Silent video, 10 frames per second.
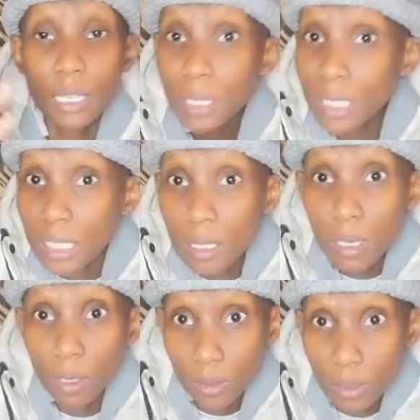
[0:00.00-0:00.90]
let me
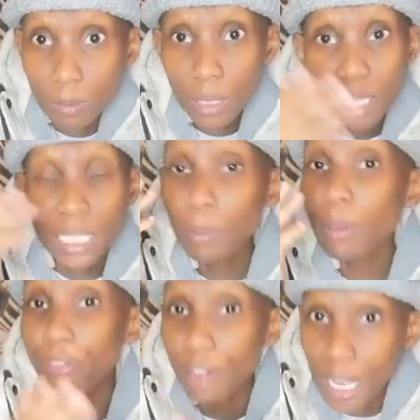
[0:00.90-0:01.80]
email them,
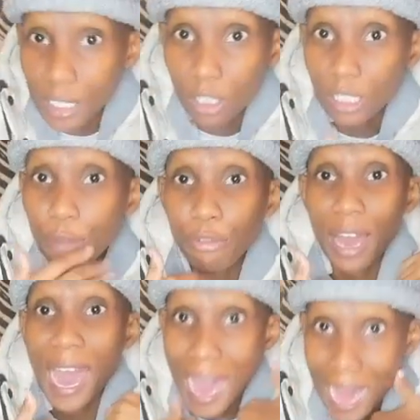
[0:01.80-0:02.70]
let me find out
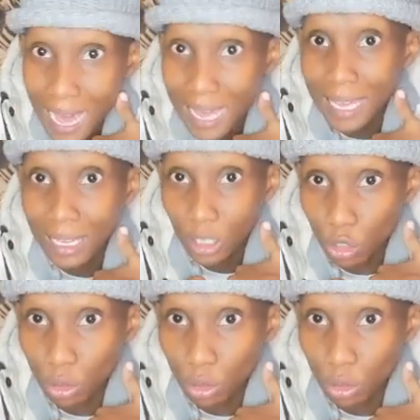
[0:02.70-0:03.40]
if I,